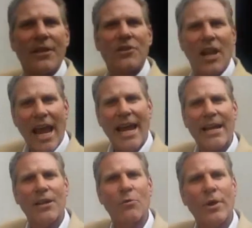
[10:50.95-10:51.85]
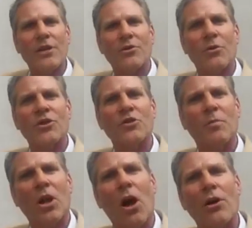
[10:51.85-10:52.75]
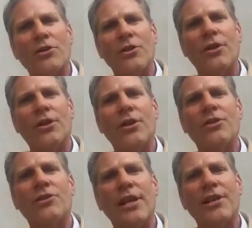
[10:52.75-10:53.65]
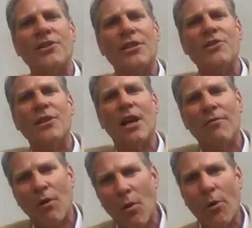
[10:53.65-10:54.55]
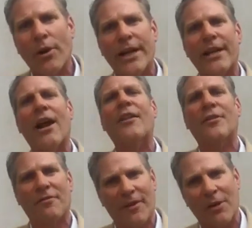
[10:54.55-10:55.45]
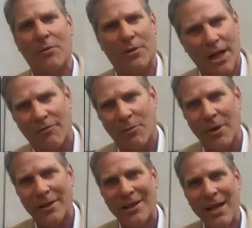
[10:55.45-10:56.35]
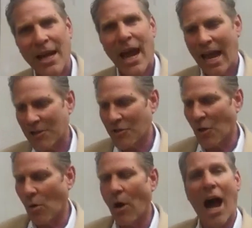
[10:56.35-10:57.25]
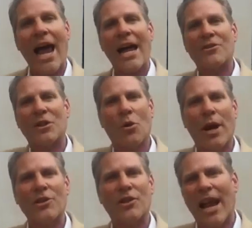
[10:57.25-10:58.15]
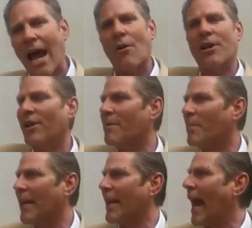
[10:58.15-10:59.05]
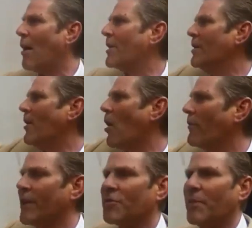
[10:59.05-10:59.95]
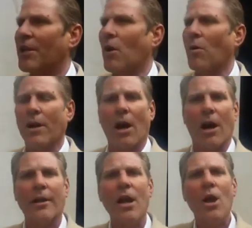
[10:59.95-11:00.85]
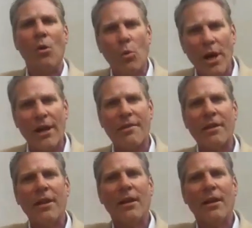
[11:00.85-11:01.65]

this land and resources belongs to the good citizens of Oregon, not the federal government. And so I ask the question, how can it be? How can all this be going on with